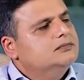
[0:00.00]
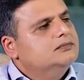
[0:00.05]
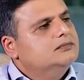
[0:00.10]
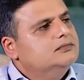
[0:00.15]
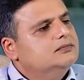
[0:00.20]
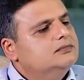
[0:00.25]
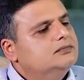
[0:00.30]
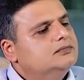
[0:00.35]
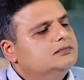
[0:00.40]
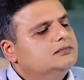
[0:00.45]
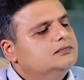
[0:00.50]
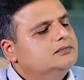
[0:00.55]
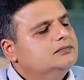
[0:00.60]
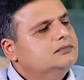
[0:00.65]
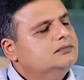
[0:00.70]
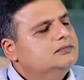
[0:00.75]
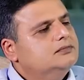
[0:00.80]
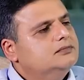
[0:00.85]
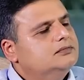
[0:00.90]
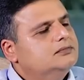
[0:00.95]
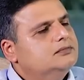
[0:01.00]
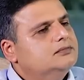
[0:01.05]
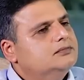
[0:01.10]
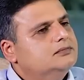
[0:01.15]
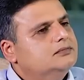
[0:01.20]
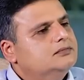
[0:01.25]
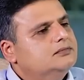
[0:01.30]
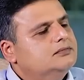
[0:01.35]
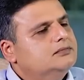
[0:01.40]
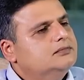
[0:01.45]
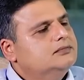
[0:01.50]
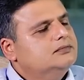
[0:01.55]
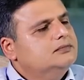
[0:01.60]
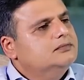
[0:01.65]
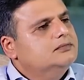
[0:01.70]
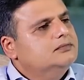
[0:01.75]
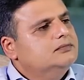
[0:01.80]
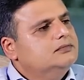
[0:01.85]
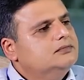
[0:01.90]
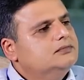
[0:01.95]

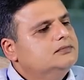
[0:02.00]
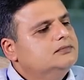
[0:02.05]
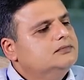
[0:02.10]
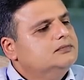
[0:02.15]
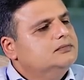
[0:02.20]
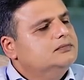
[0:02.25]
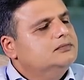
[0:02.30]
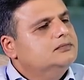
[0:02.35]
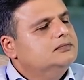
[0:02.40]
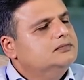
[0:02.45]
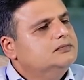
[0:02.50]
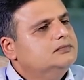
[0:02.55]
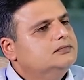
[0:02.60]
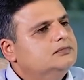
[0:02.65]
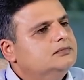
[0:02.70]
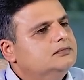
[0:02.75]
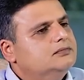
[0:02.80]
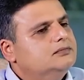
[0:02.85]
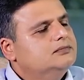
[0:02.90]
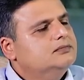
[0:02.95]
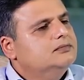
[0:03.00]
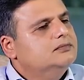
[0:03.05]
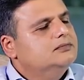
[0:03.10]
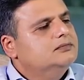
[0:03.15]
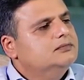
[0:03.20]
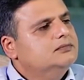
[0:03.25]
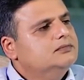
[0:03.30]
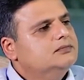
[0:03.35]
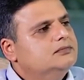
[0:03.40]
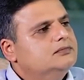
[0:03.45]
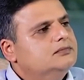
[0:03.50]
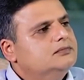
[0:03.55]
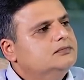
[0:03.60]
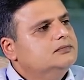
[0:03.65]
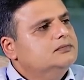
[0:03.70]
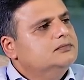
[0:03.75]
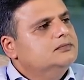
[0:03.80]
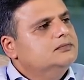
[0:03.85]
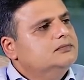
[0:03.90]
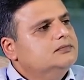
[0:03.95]

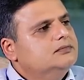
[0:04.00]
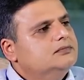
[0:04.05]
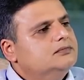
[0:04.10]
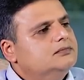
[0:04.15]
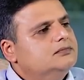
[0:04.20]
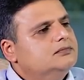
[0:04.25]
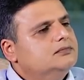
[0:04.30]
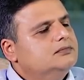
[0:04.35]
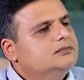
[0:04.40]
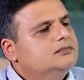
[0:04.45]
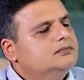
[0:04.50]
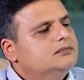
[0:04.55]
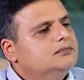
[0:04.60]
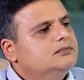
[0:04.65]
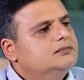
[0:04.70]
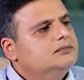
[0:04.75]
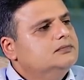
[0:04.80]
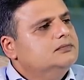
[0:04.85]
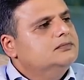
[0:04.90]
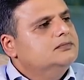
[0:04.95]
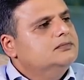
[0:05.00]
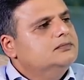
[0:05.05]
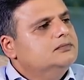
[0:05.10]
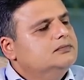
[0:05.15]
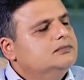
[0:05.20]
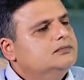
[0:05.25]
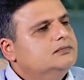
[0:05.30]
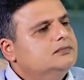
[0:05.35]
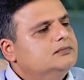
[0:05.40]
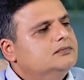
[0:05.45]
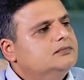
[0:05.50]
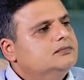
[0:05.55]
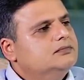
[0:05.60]
[no speech]